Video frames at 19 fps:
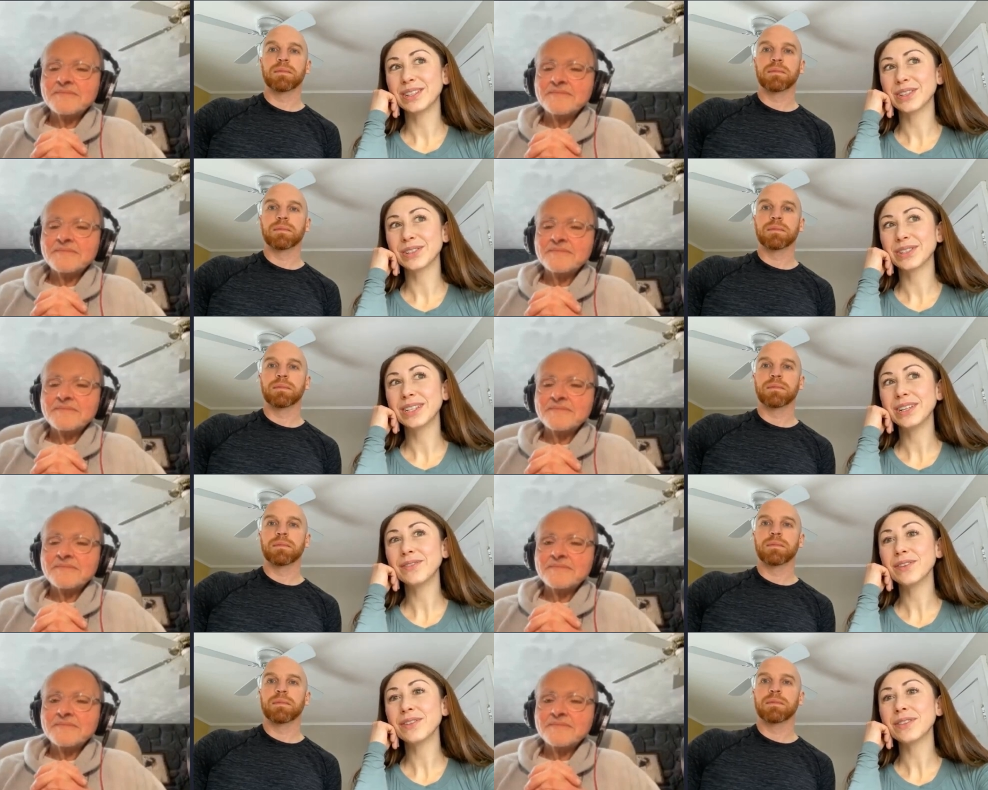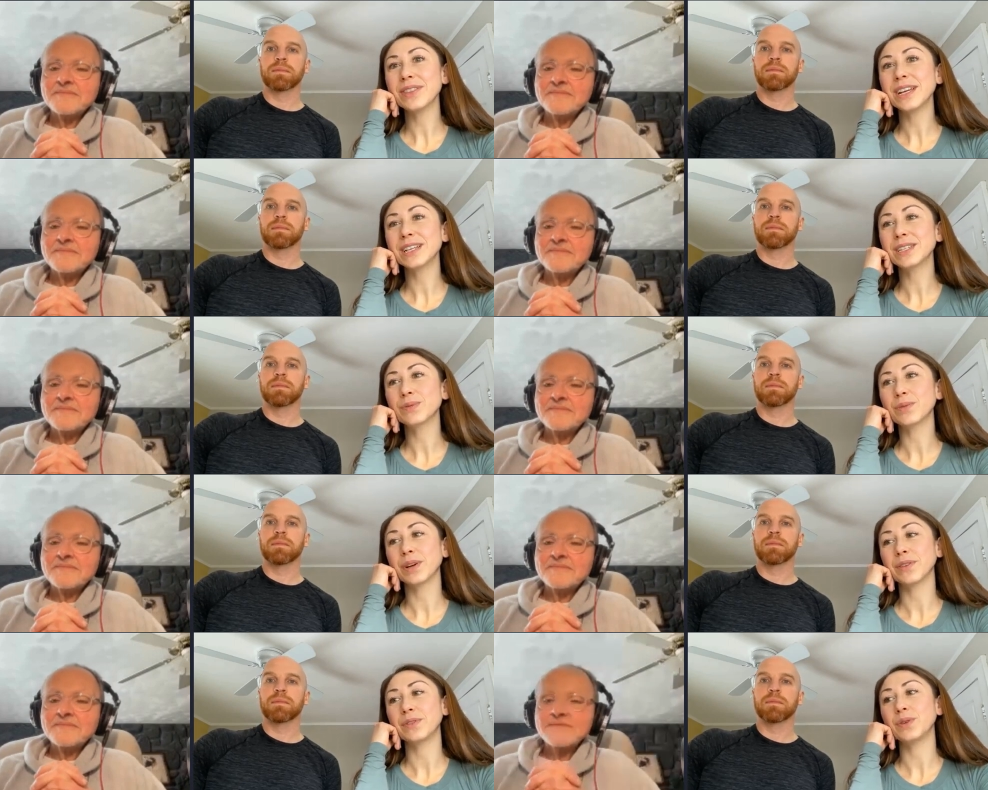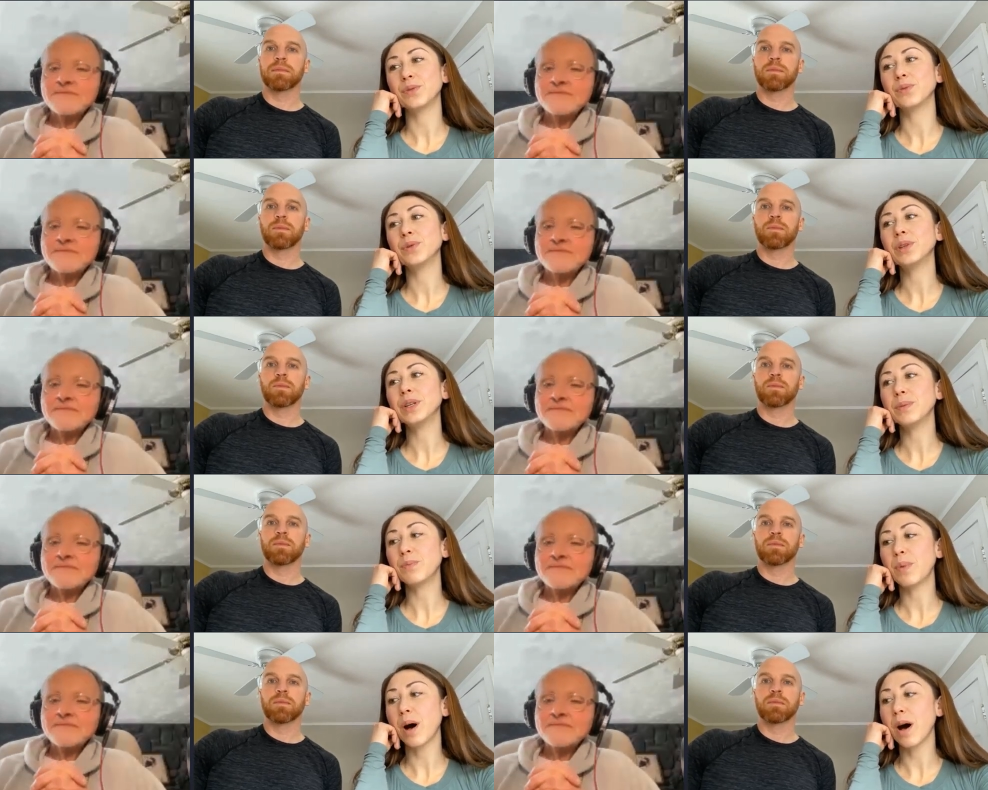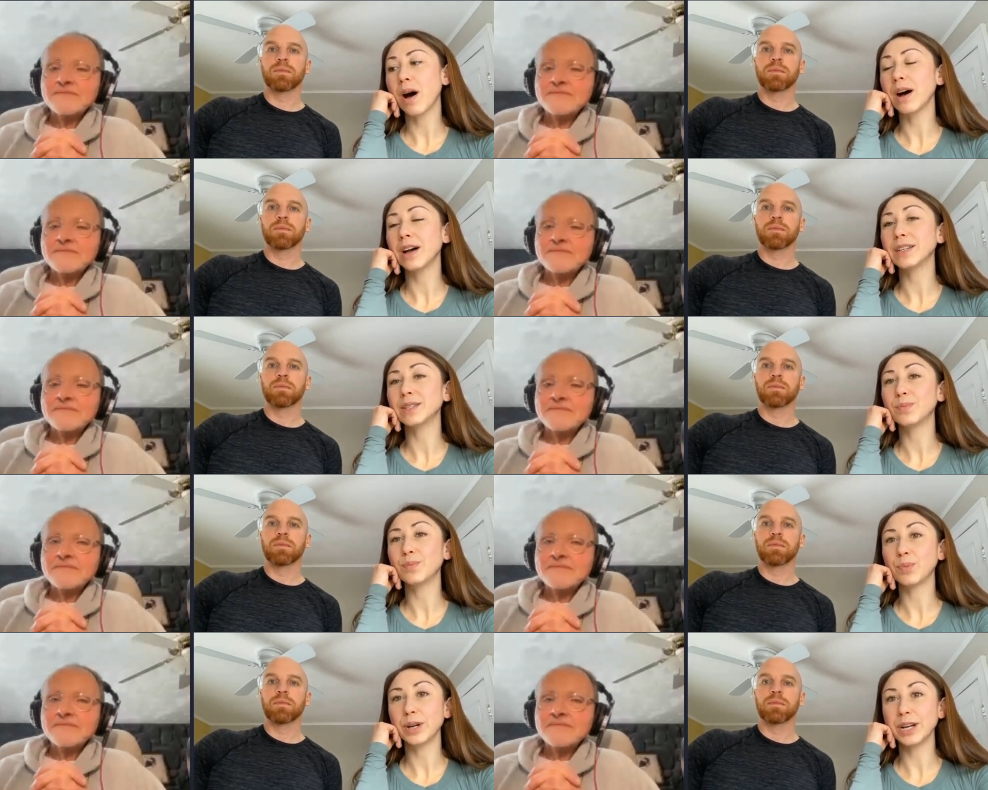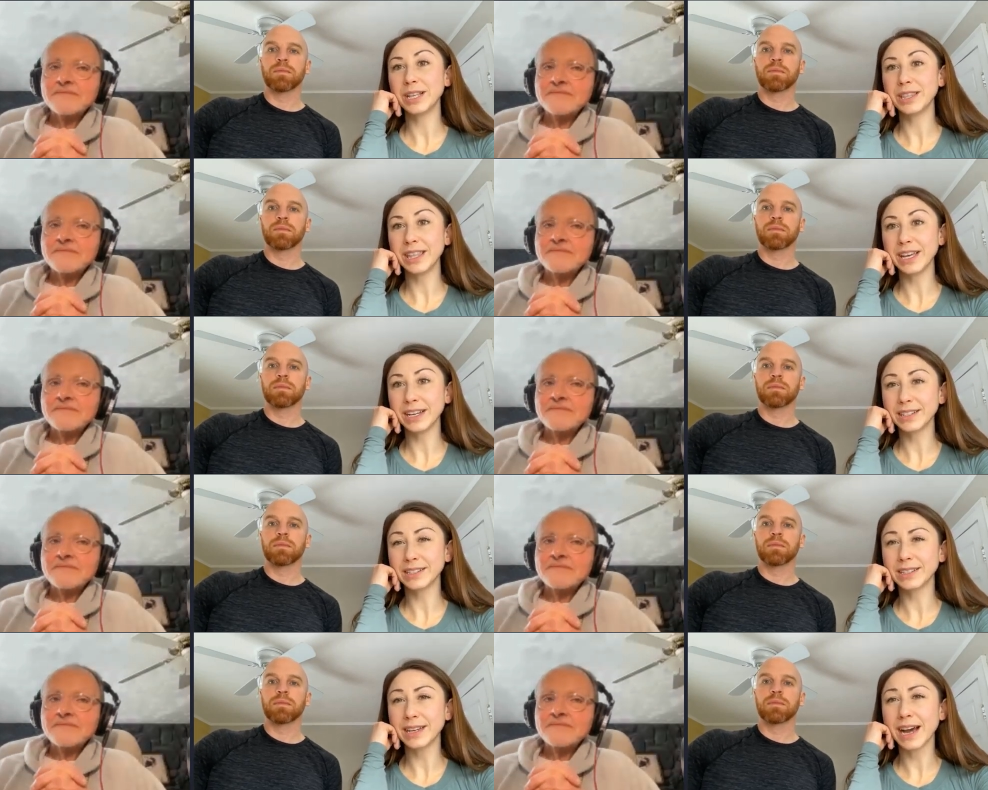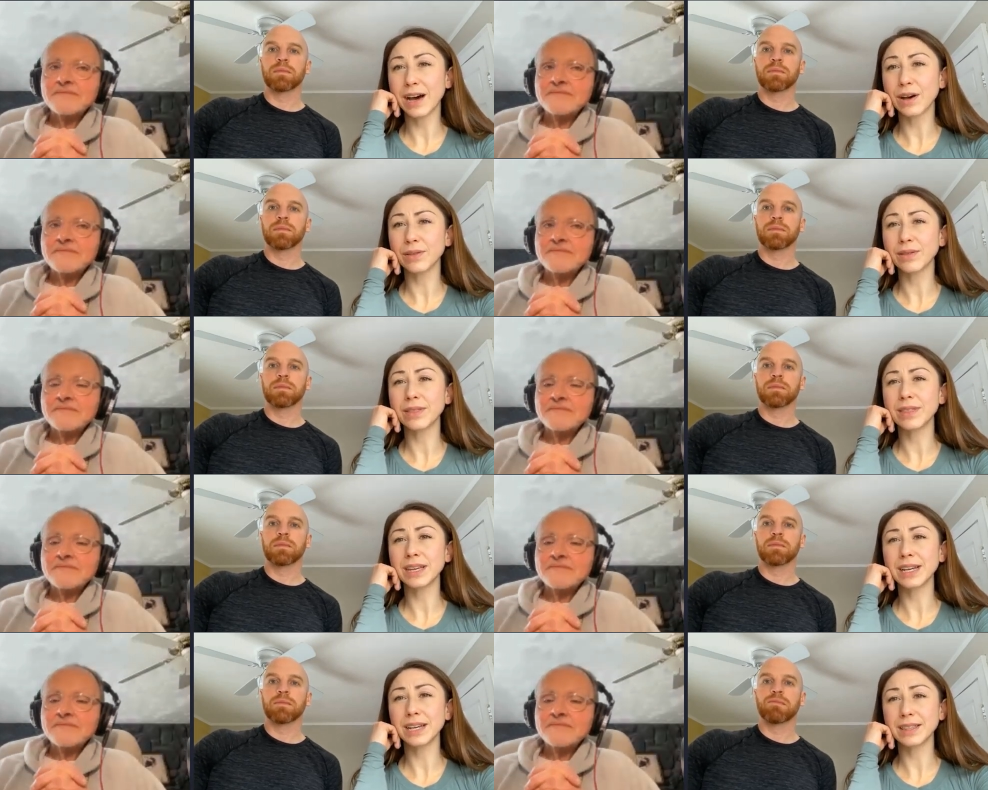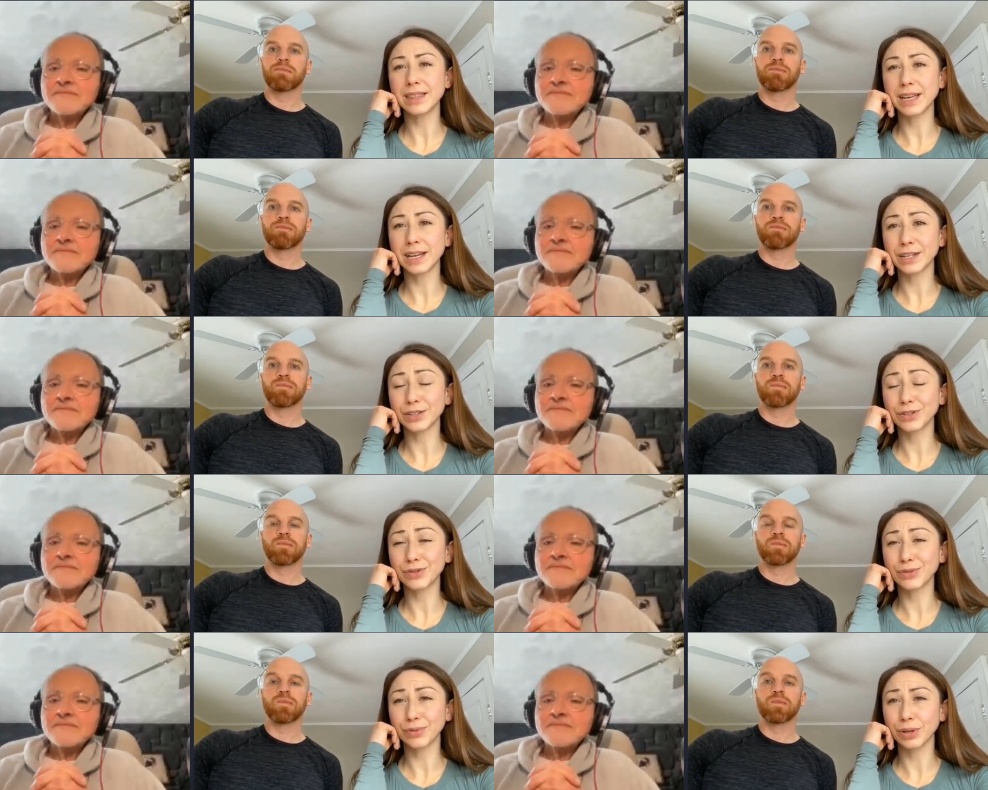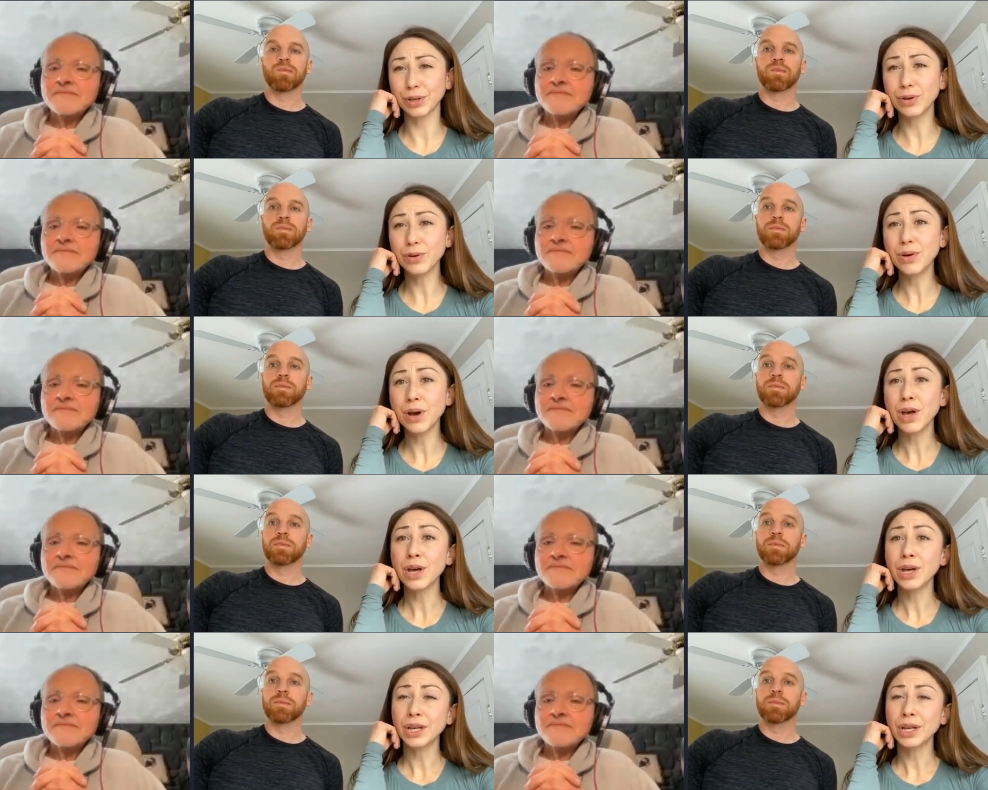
Speaker 1: there's different things where if you really pause break things down think things through